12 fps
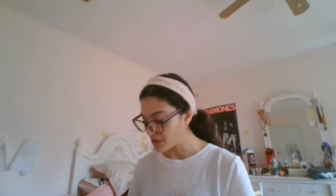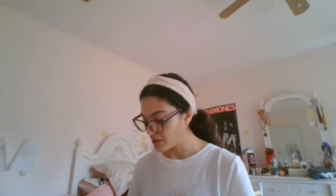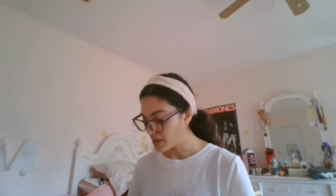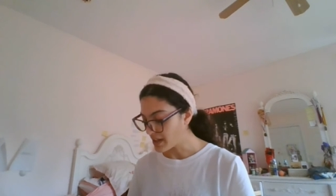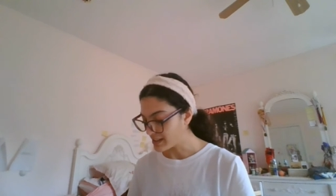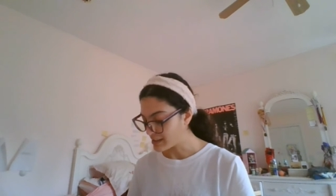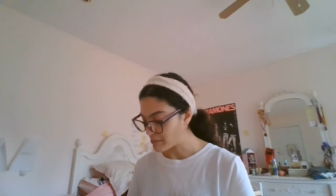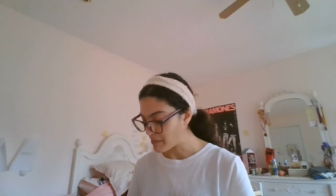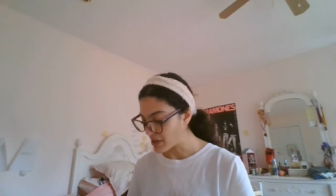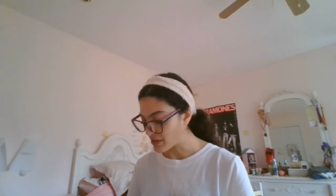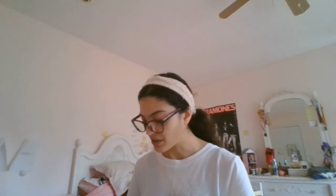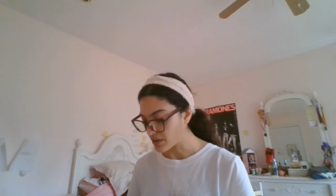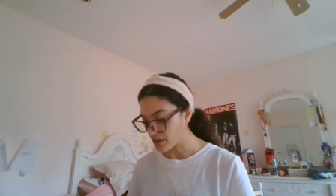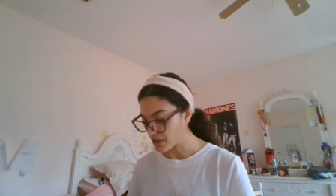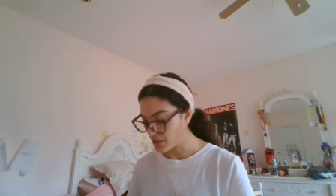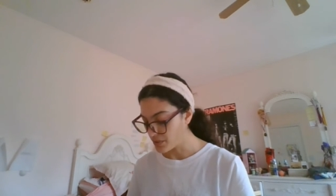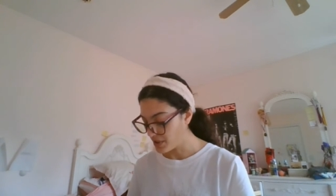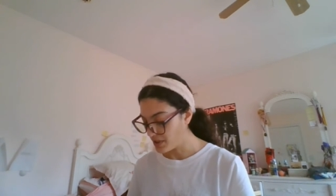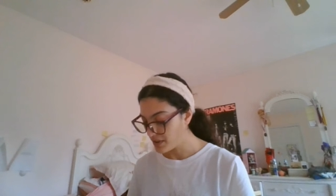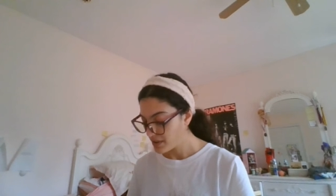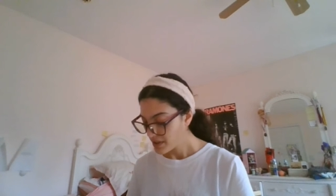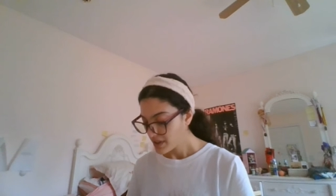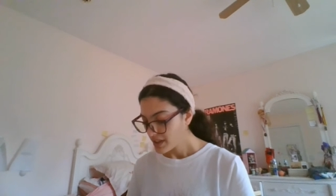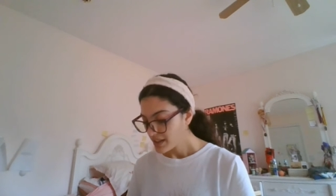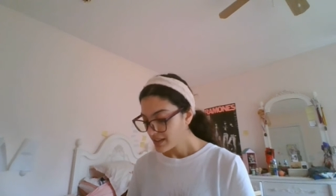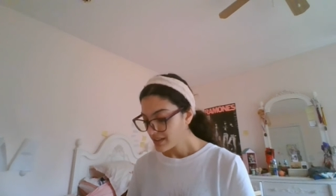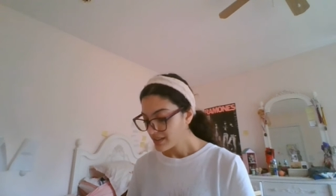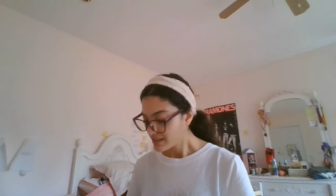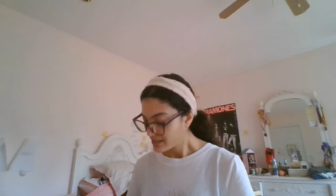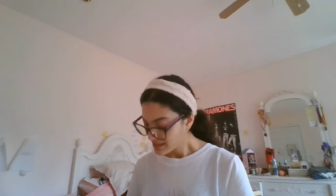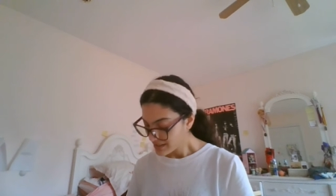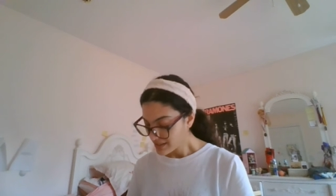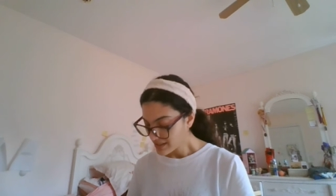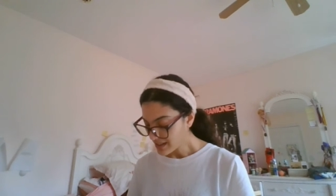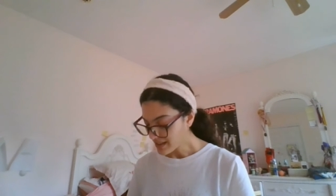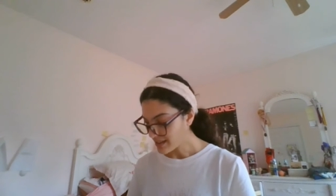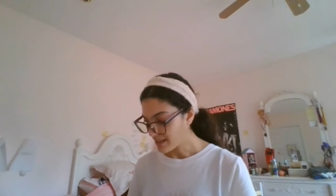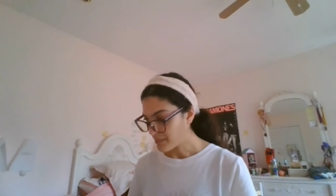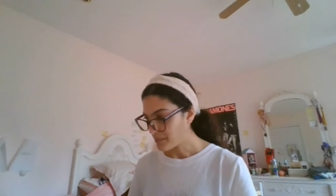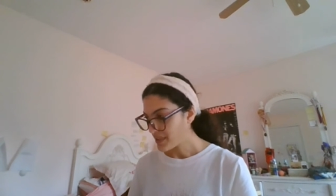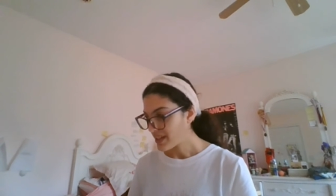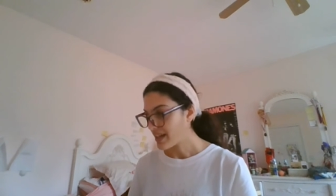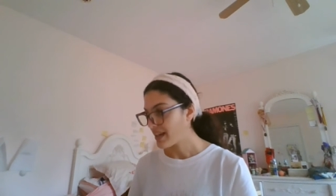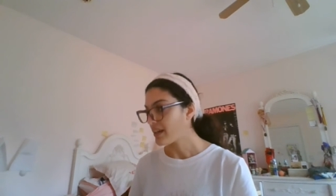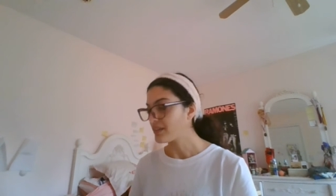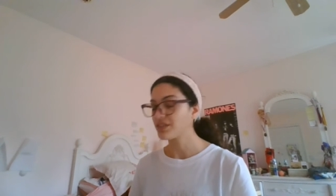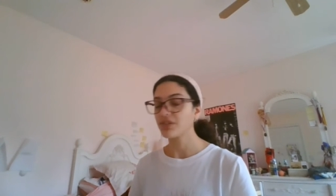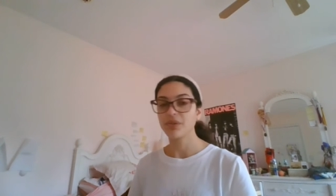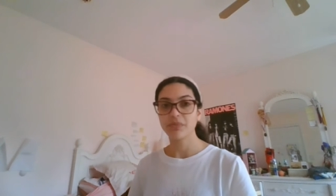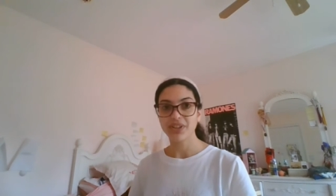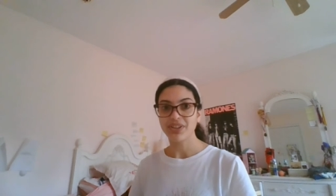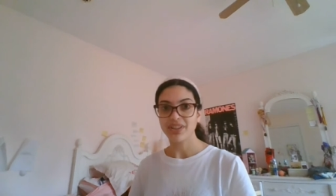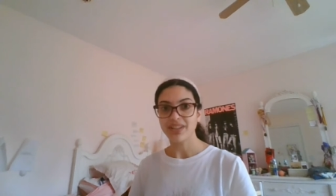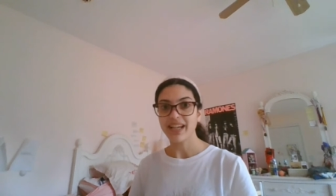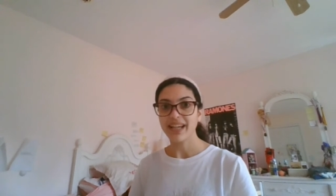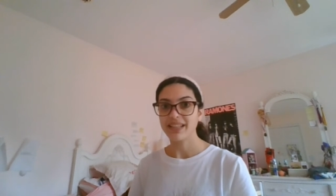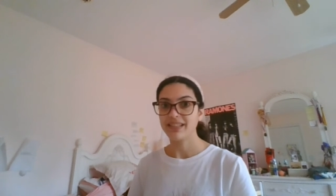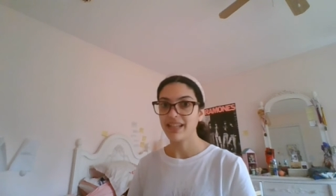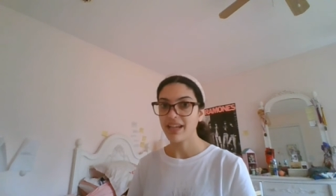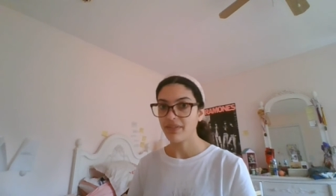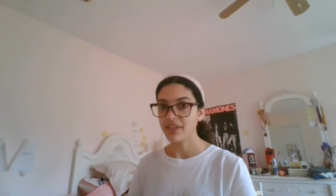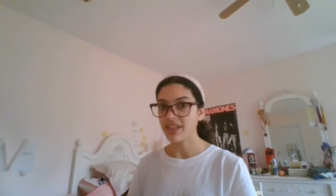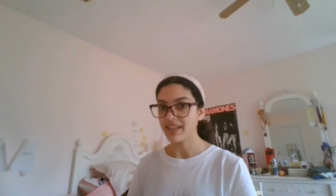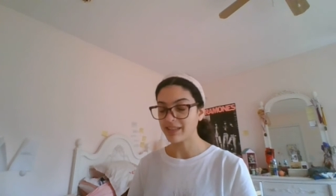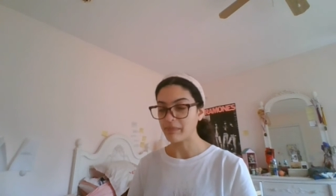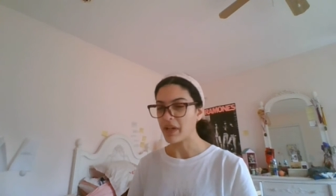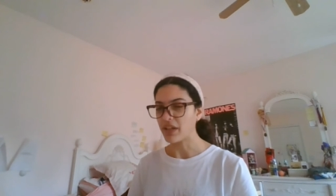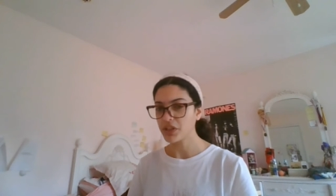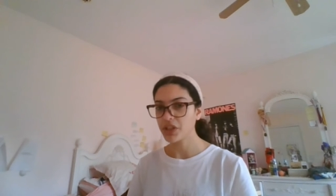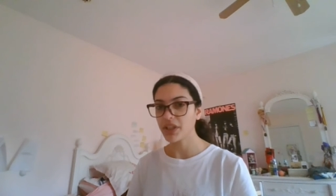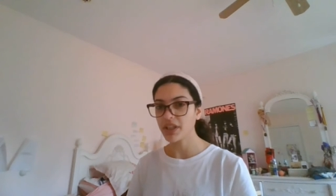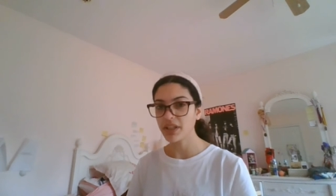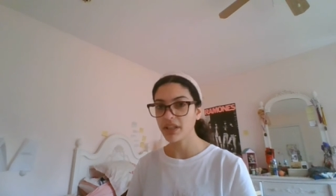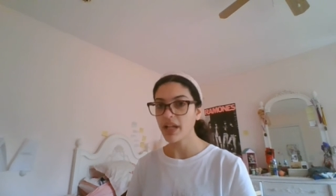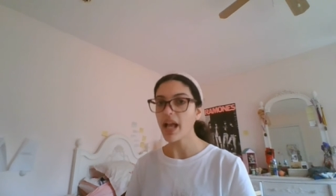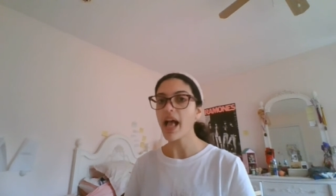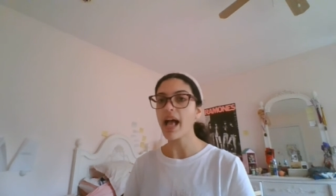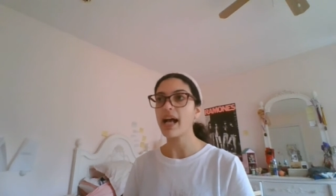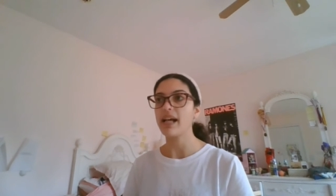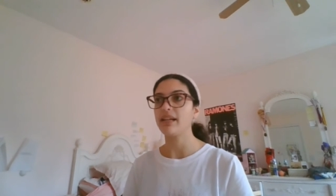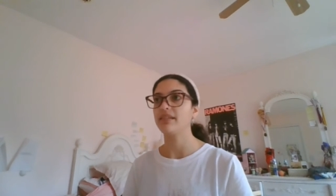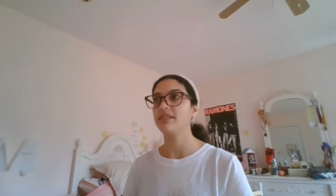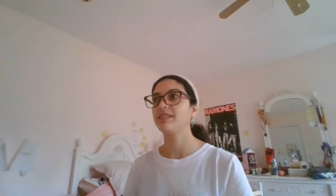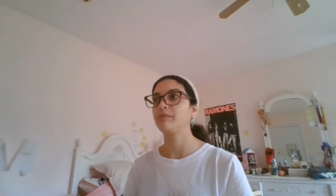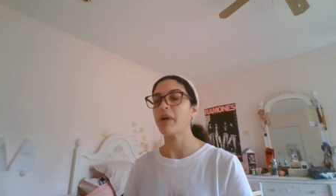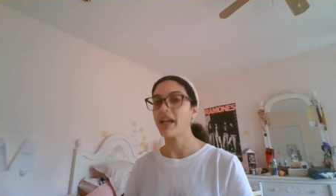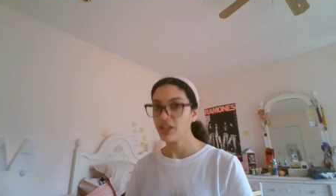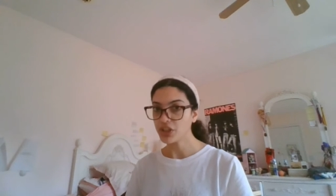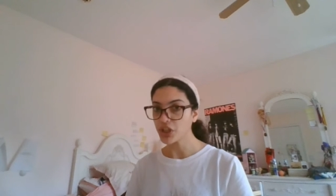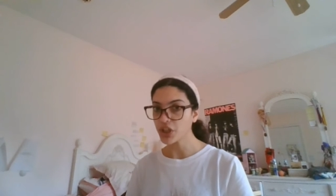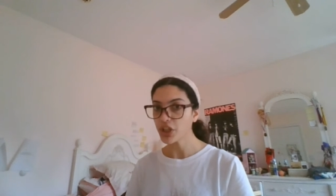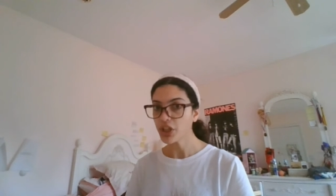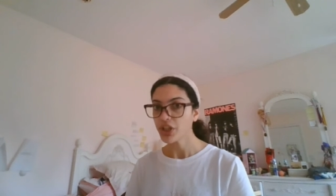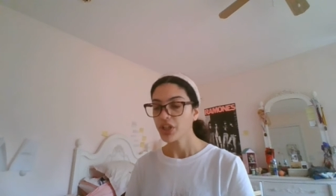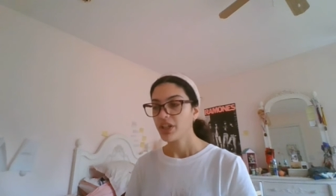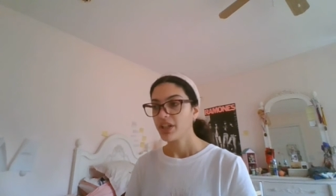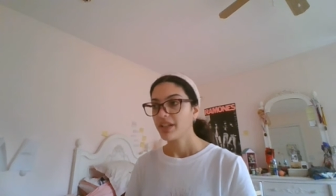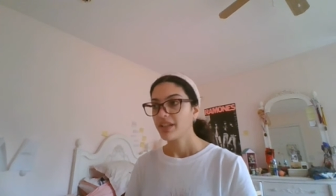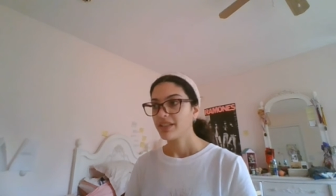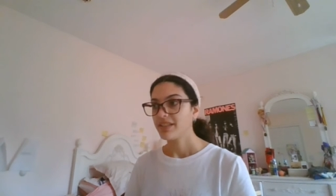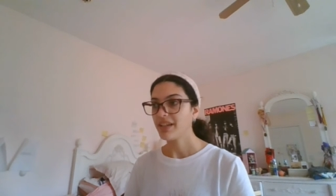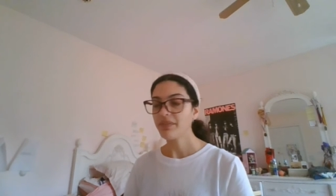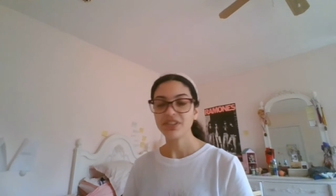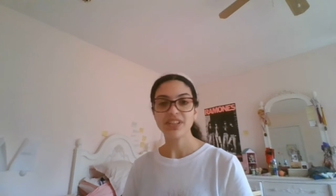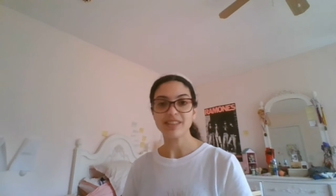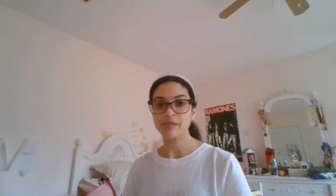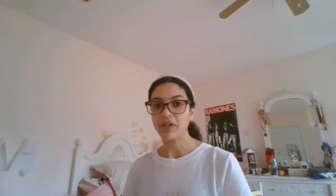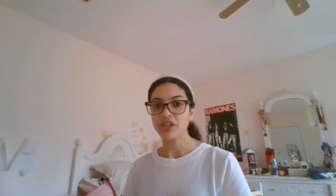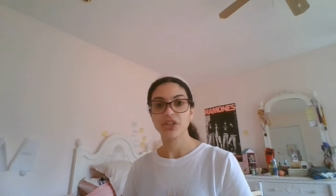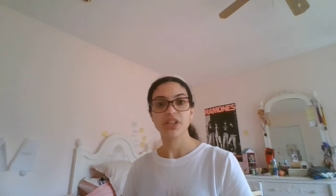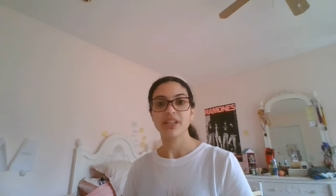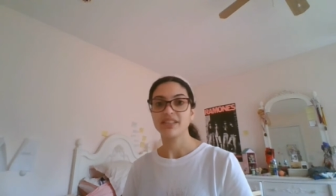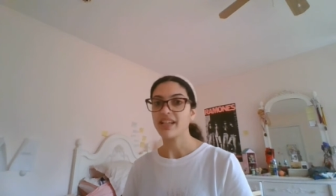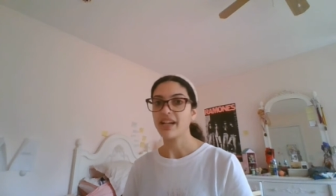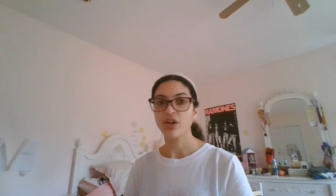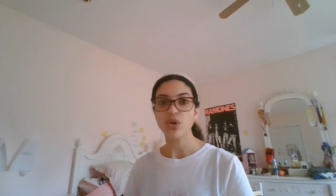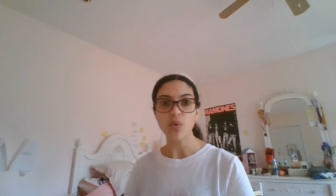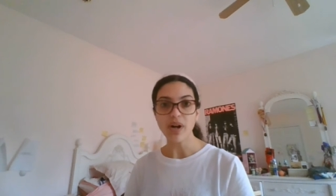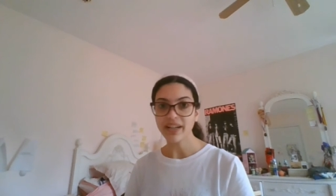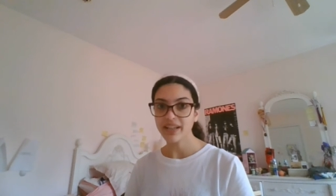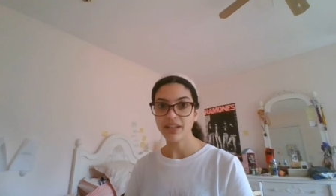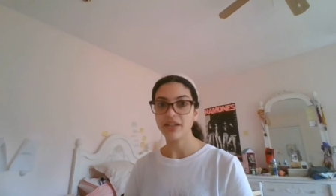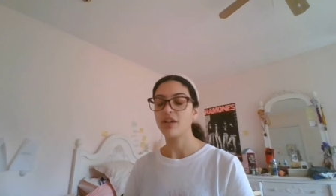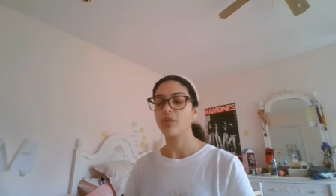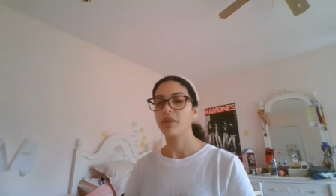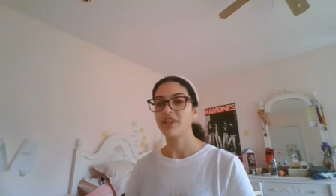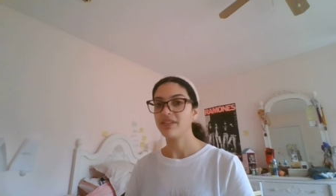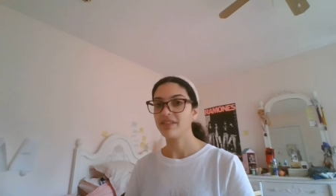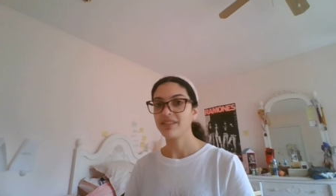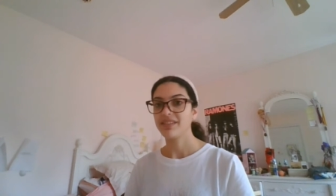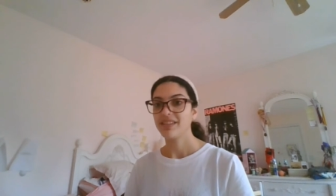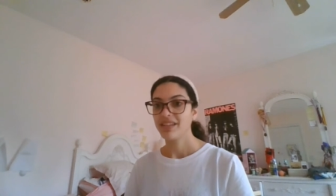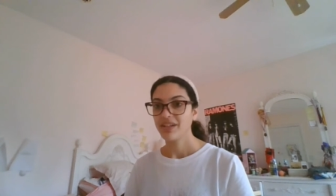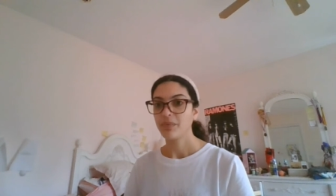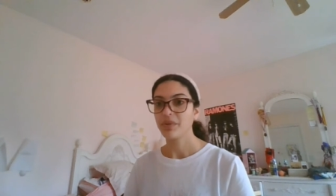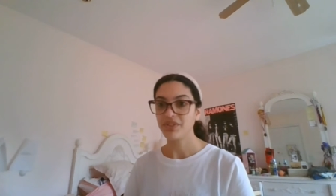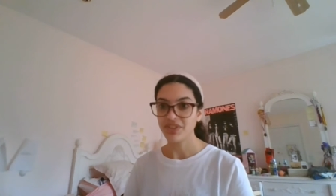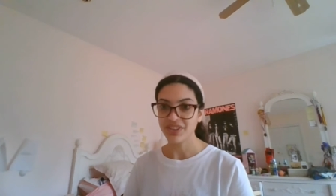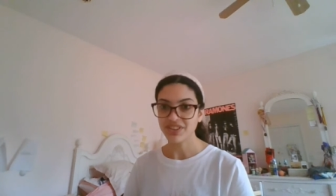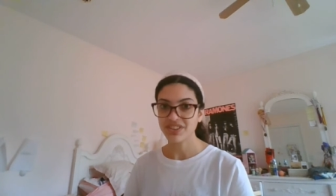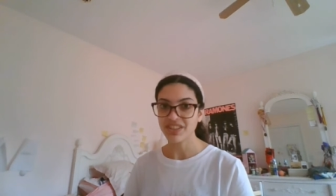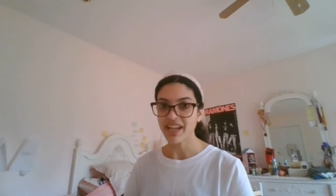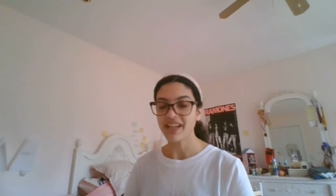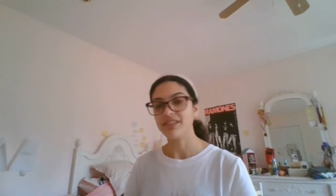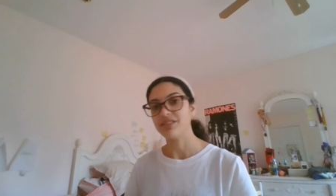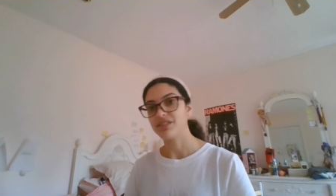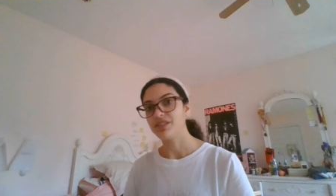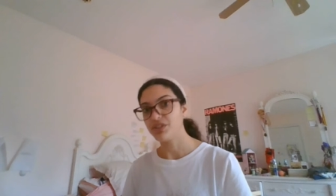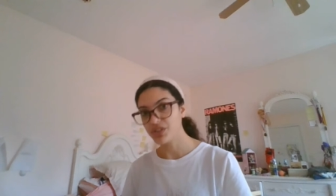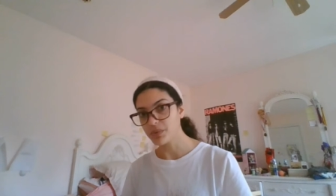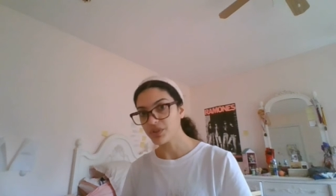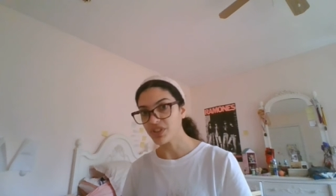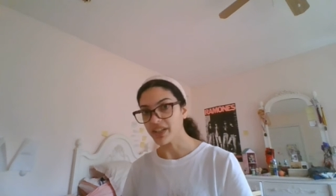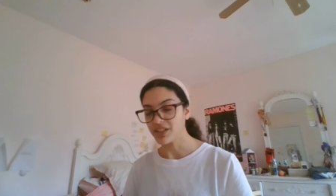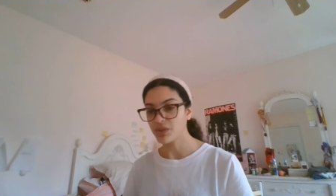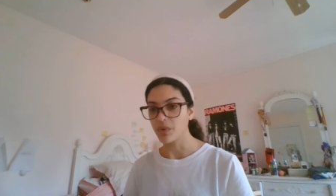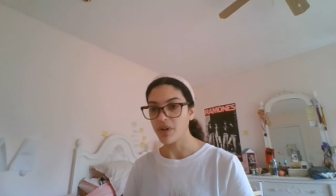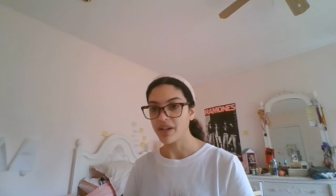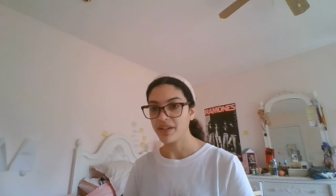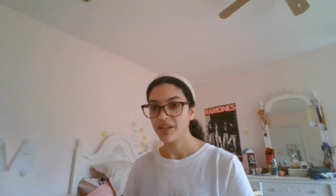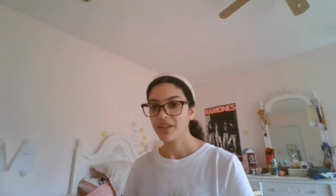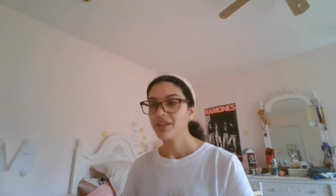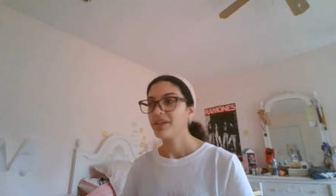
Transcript: good as Baron Harkonnen, um, and I also really like David Dastmalchian as Piter. David Dastmalchian has had quite a year with with this and the Suicide Squad.